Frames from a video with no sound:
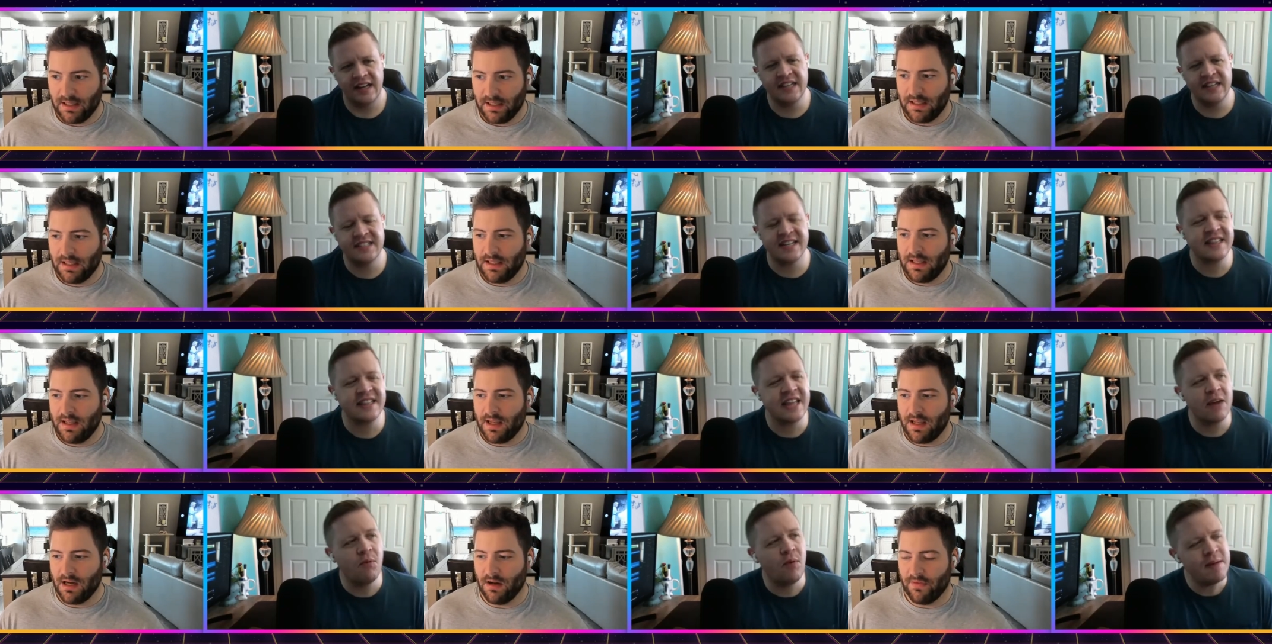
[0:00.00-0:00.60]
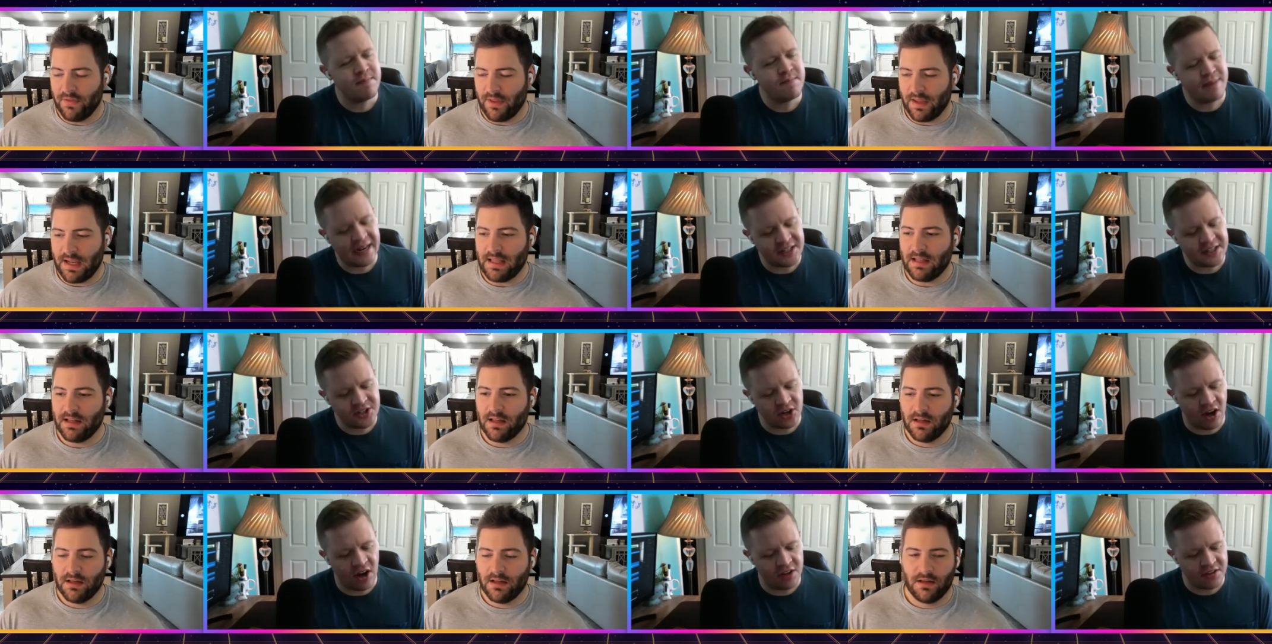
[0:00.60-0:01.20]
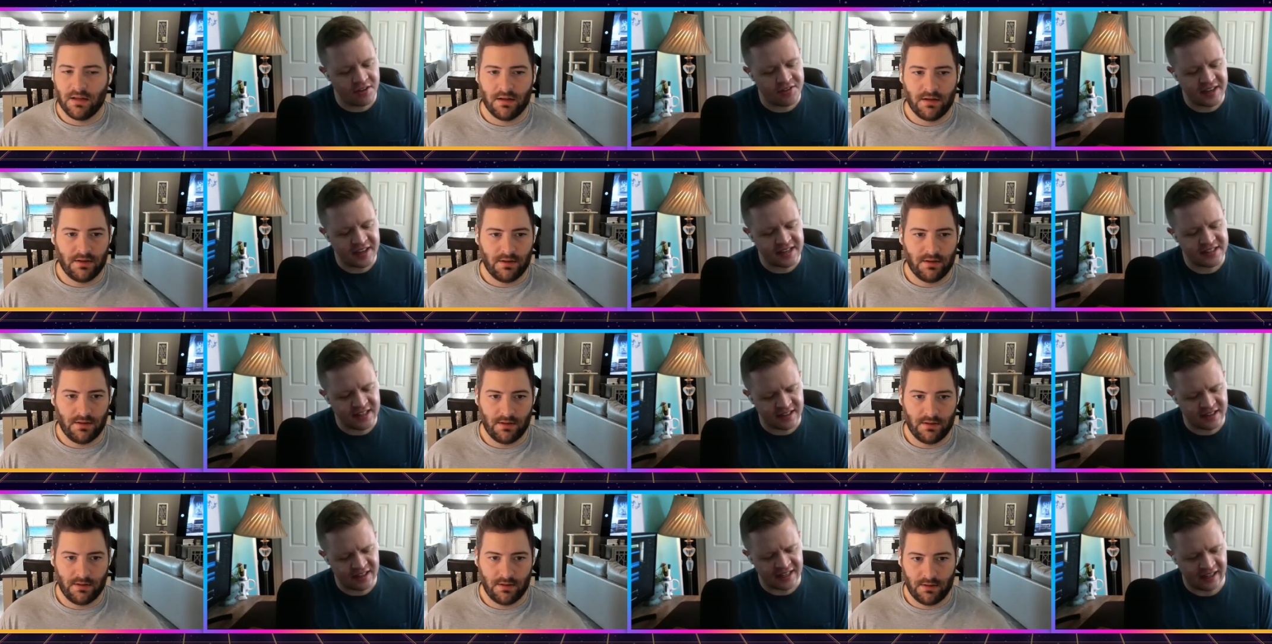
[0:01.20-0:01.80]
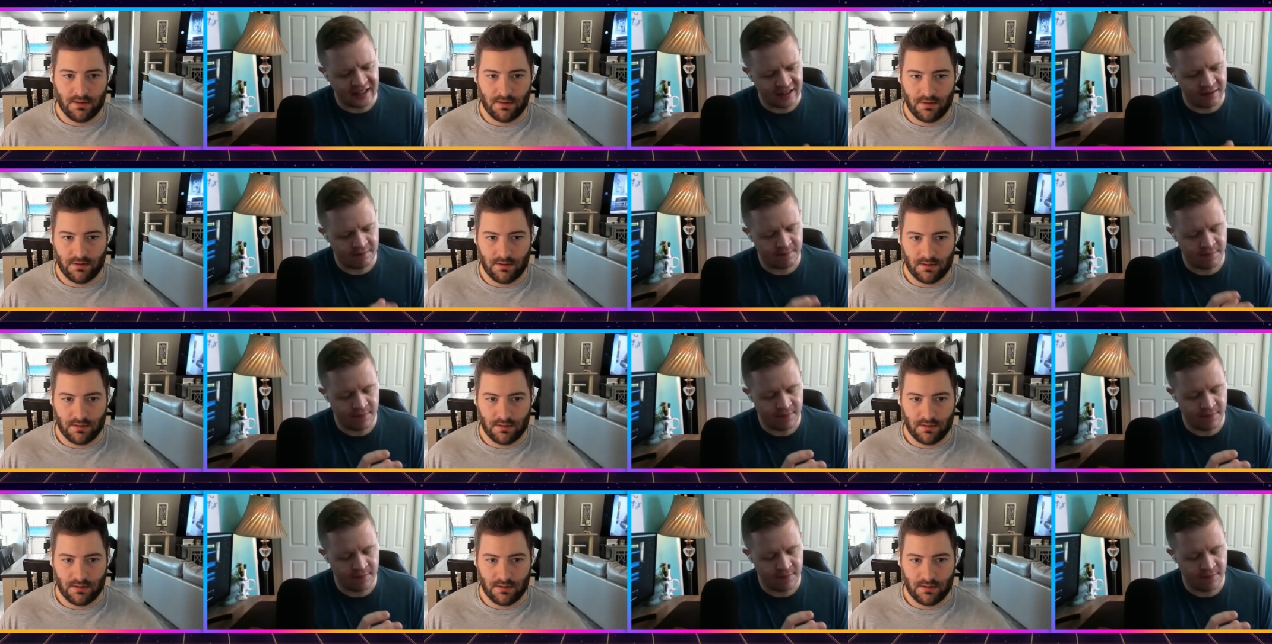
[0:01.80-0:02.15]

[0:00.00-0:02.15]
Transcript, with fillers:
Speaker 1: It's like they you know, went they, back it, to all the things that like